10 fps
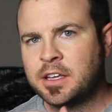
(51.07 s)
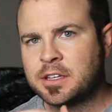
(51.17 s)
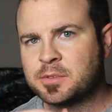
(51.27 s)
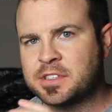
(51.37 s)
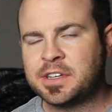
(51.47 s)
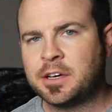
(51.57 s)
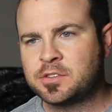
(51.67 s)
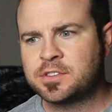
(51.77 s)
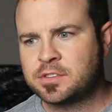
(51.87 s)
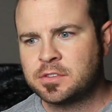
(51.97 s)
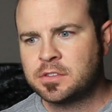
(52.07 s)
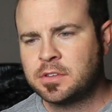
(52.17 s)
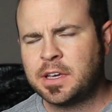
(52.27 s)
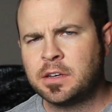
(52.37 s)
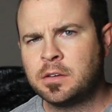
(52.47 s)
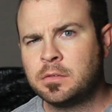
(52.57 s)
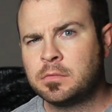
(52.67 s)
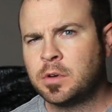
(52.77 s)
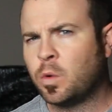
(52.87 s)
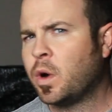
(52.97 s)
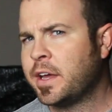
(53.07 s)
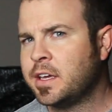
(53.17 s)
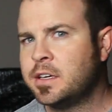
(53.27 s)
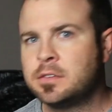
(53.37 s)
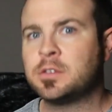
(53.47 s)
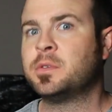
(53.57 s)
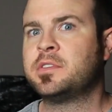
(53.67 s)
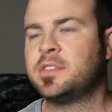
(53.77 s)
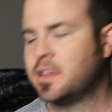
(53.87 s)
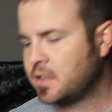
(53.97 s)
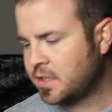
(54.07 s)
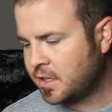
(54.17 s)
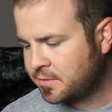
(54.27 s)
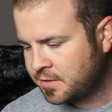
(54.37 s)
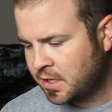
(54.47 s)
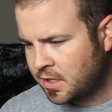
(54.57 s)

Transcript: that was announced in Hawaii, coincidentally enough,